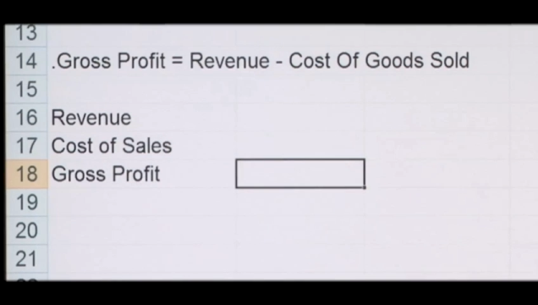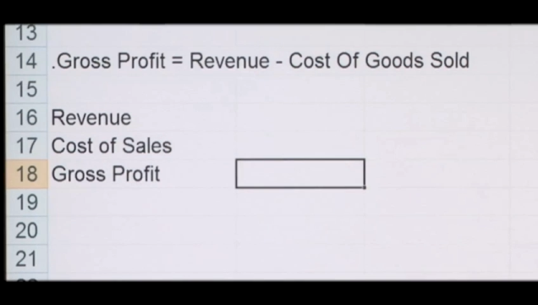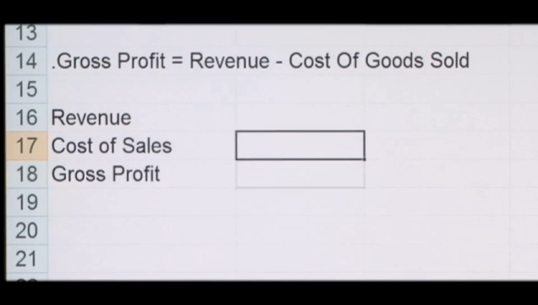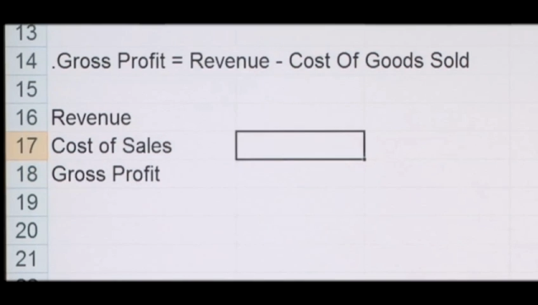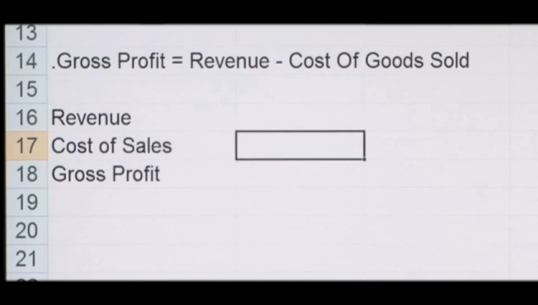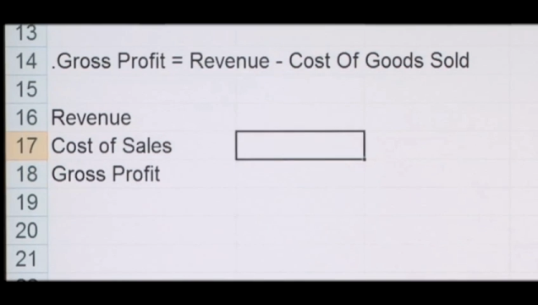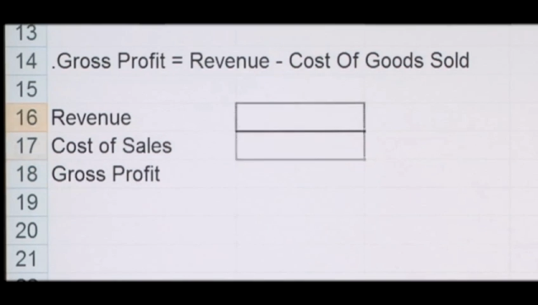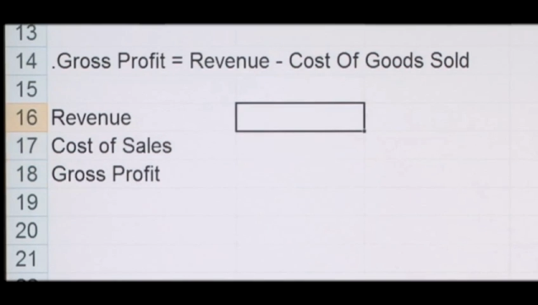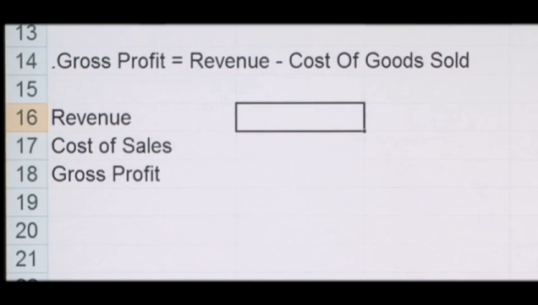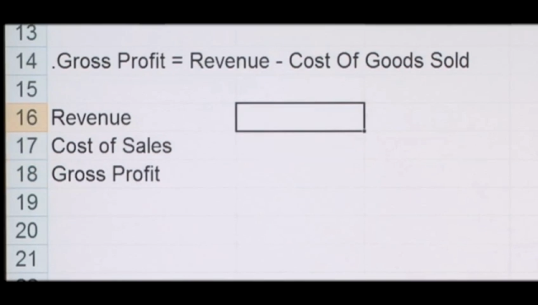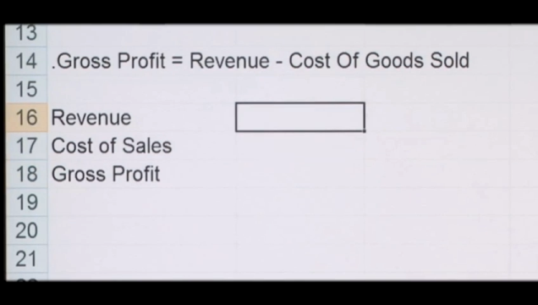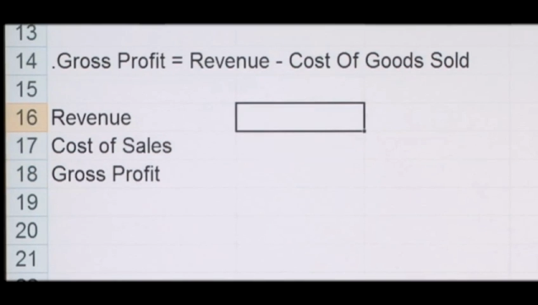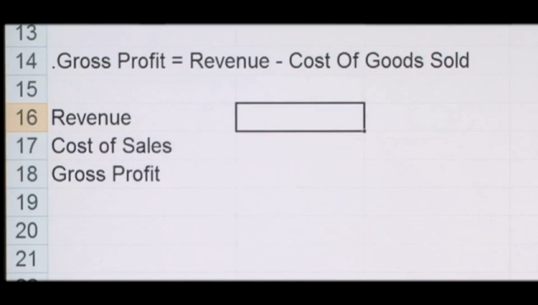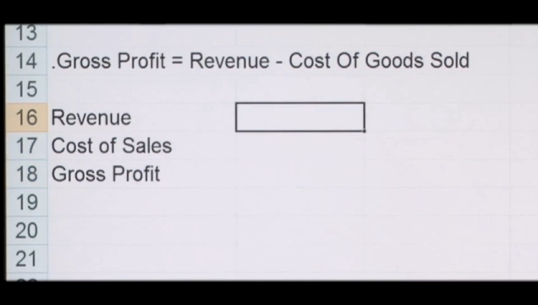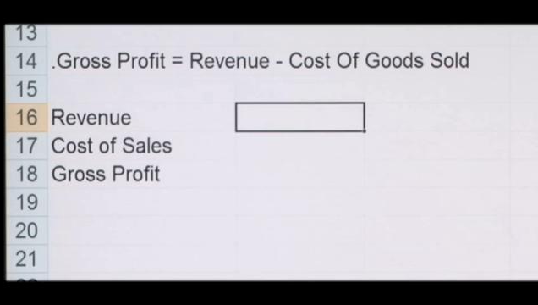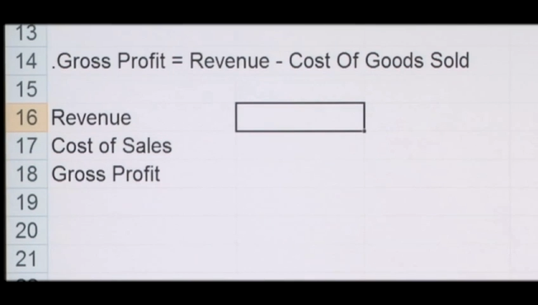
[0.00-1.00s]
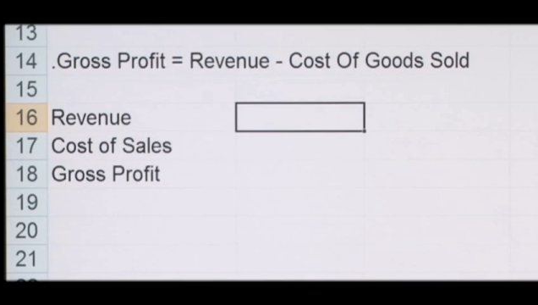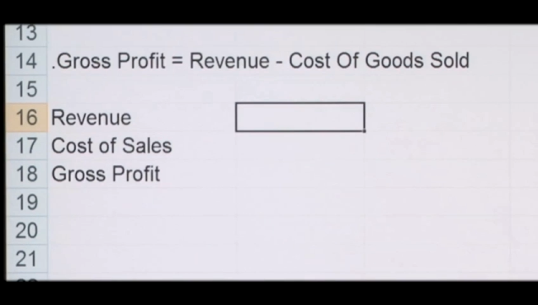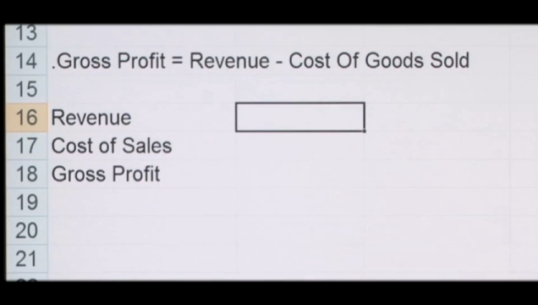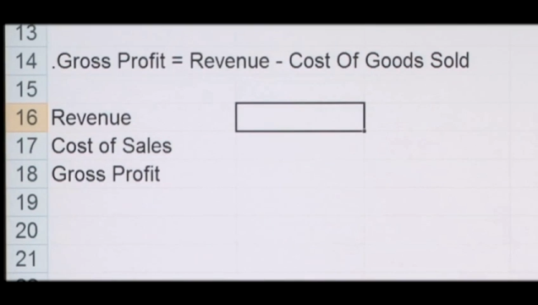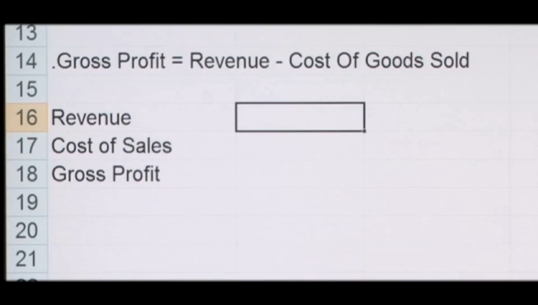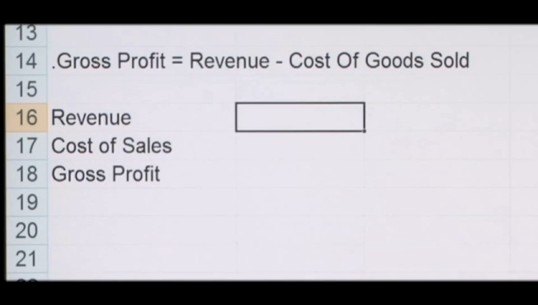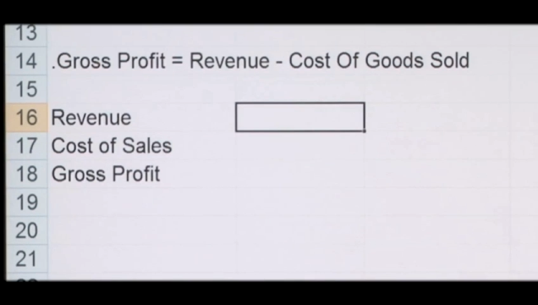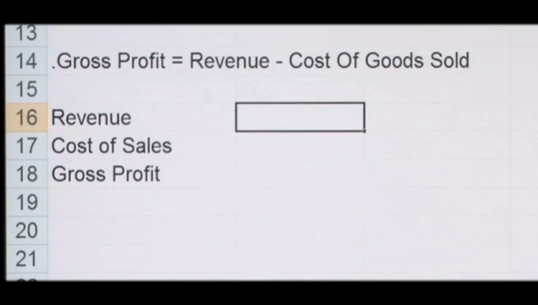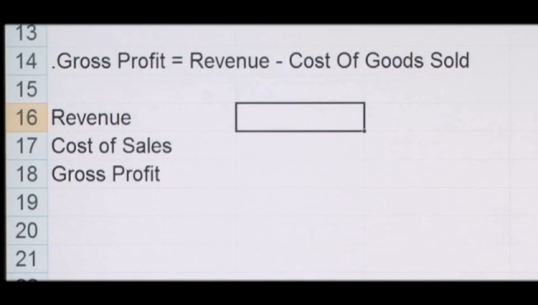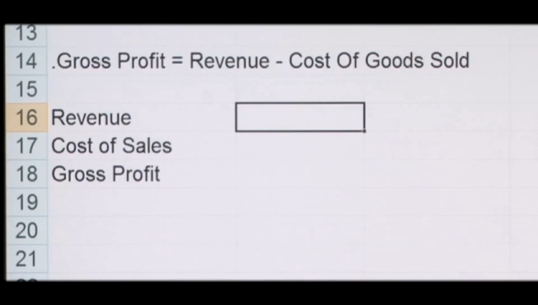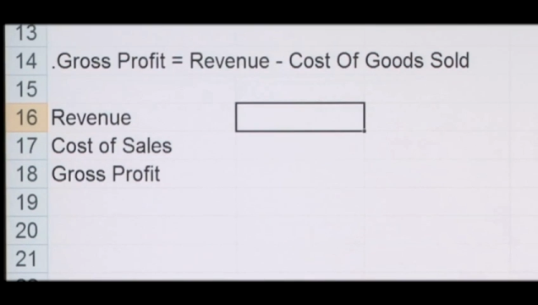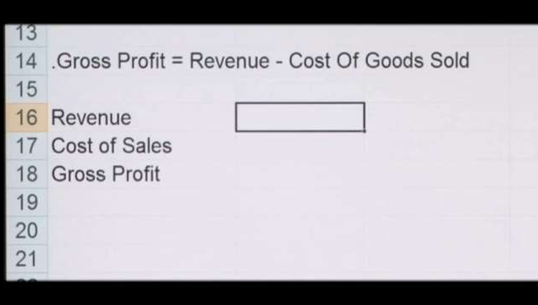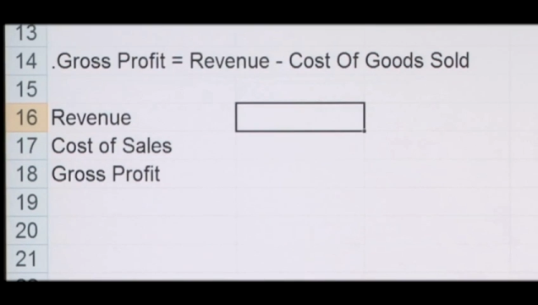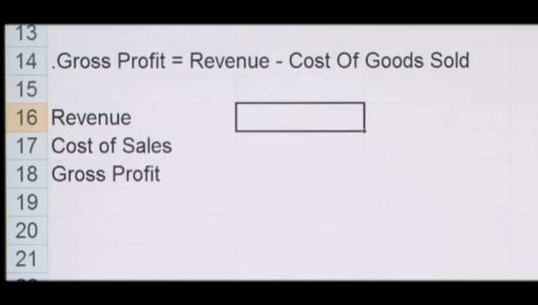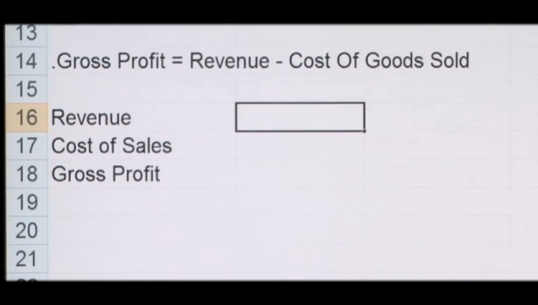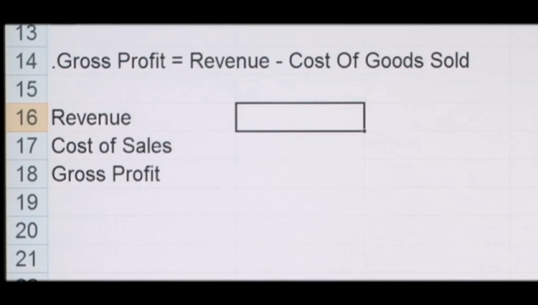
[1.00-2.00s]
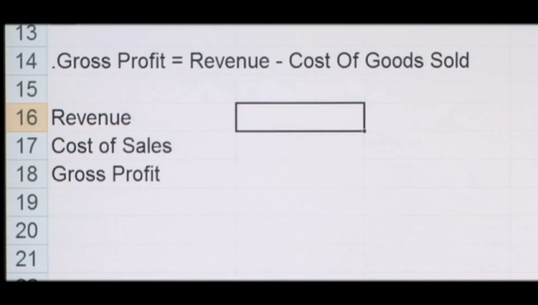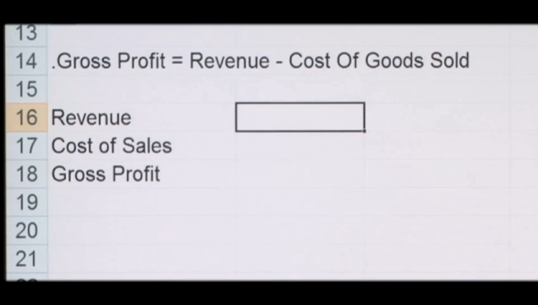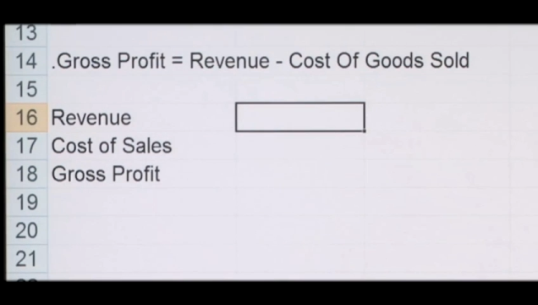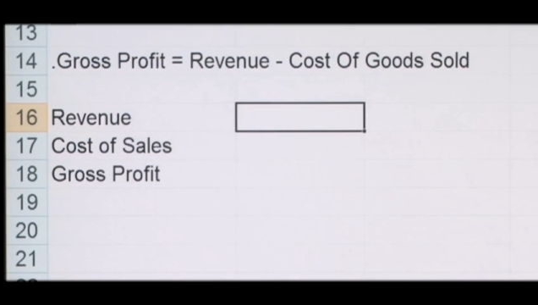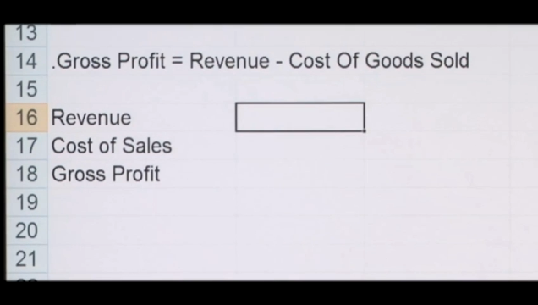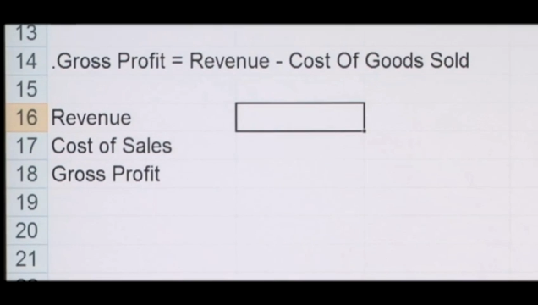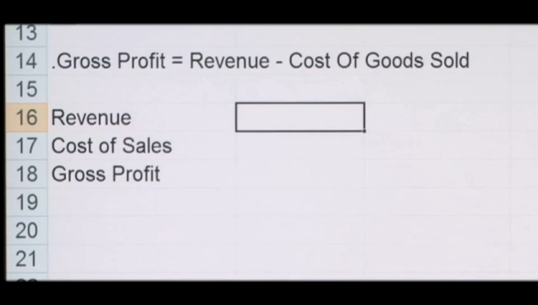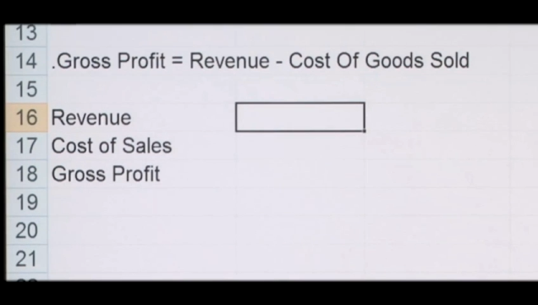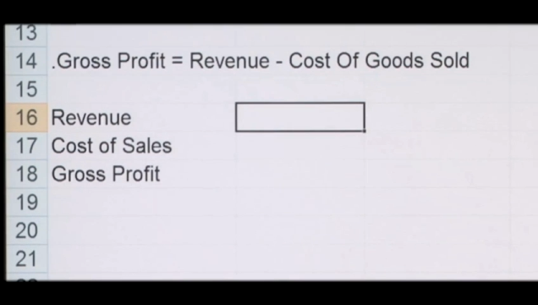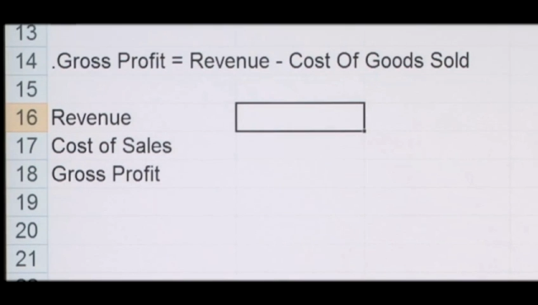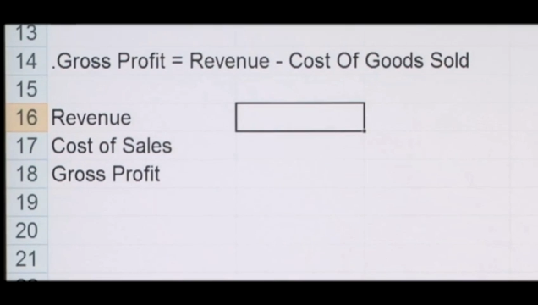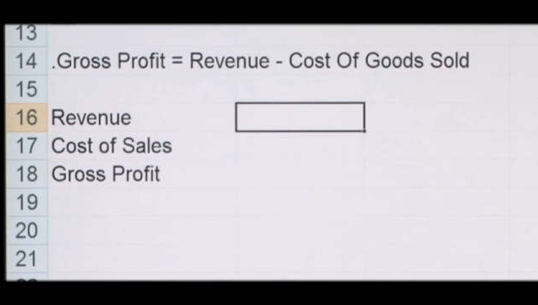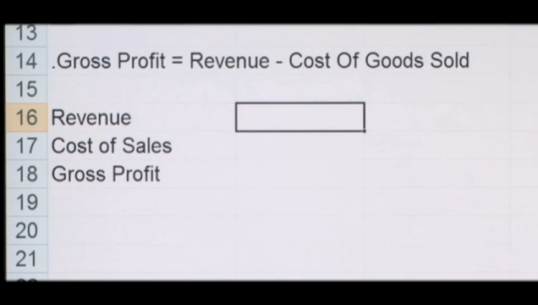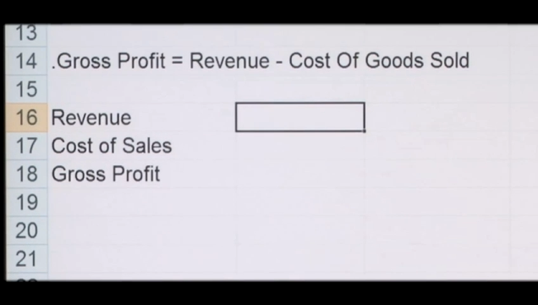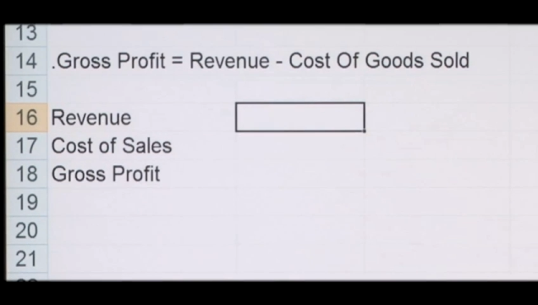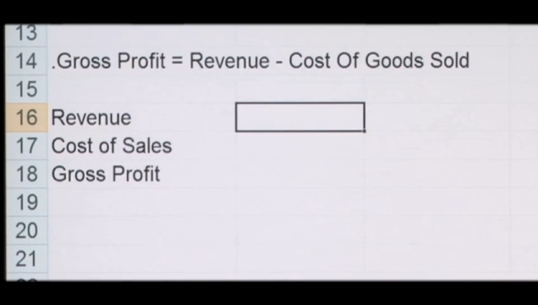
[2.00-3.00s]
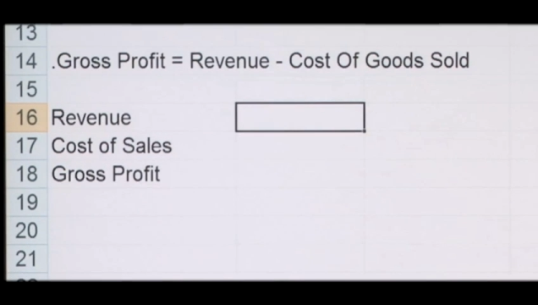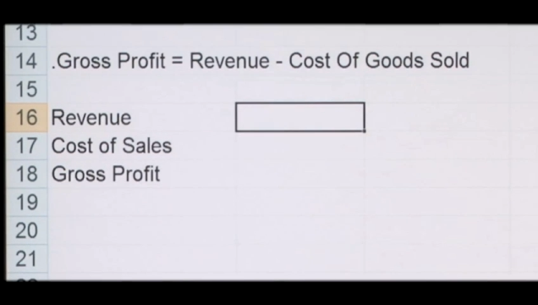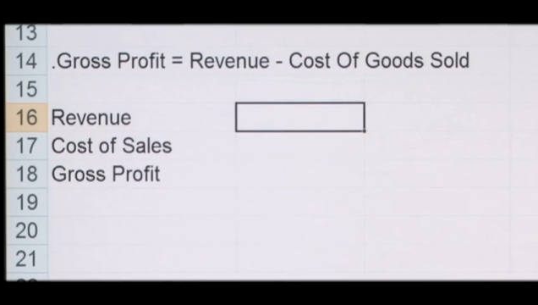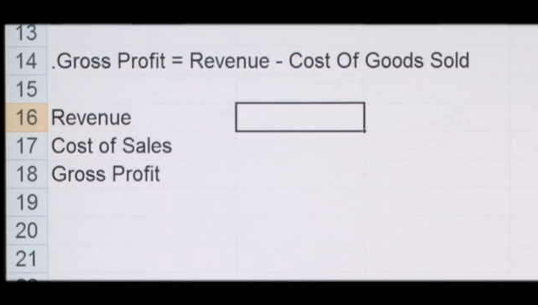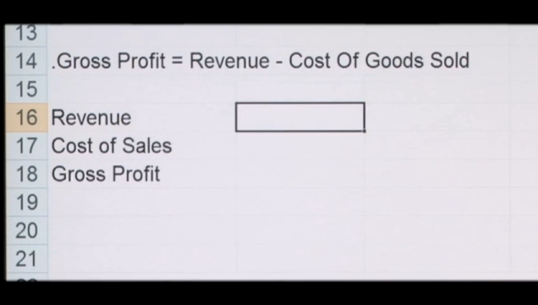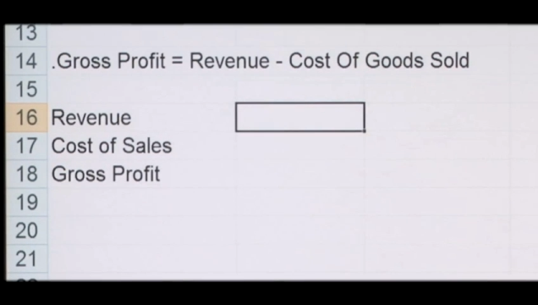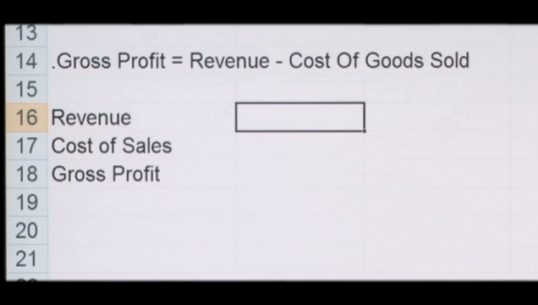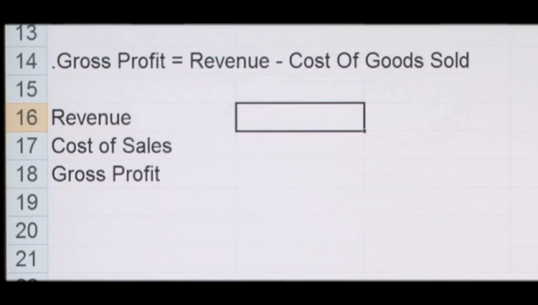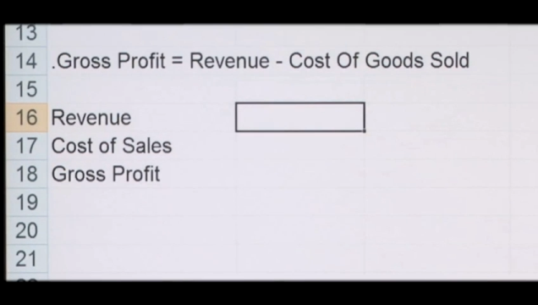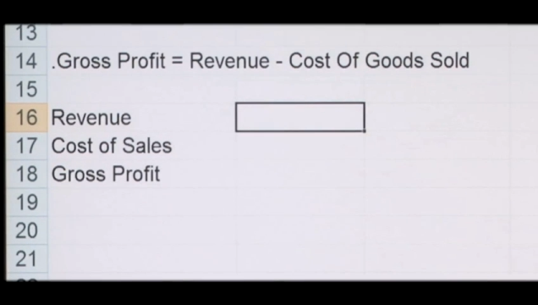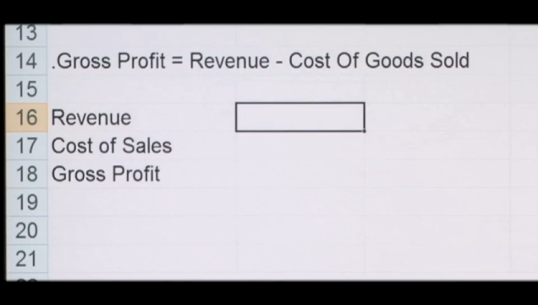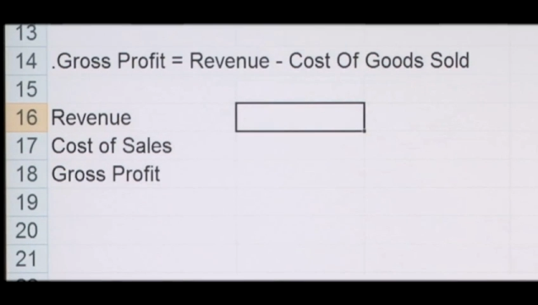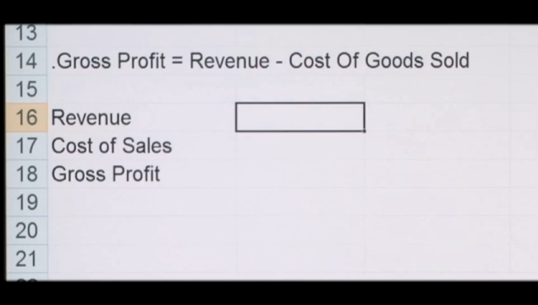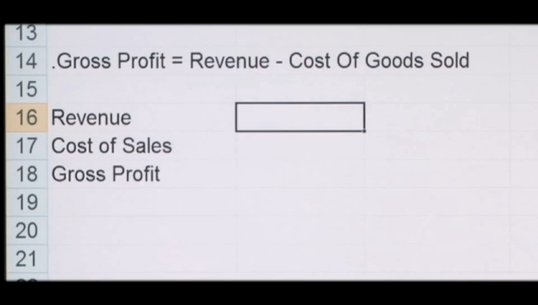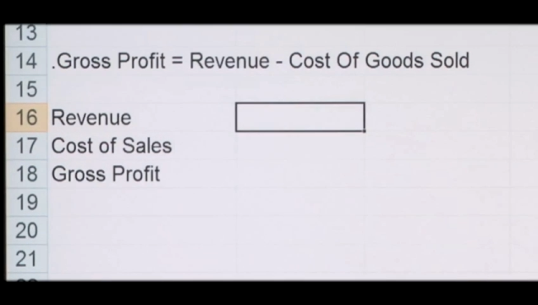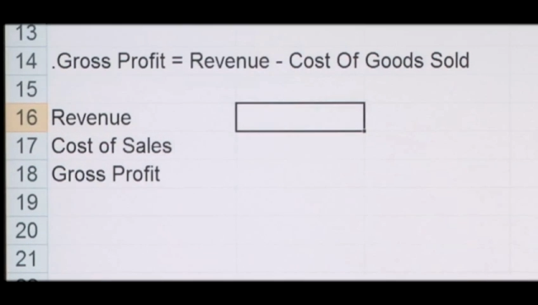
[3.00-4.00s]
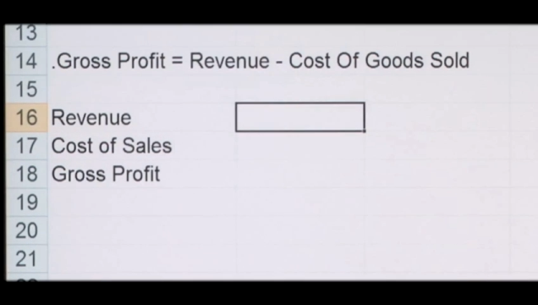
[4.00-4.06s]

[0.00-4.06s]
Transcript: No face is visible, so there are no lips to read.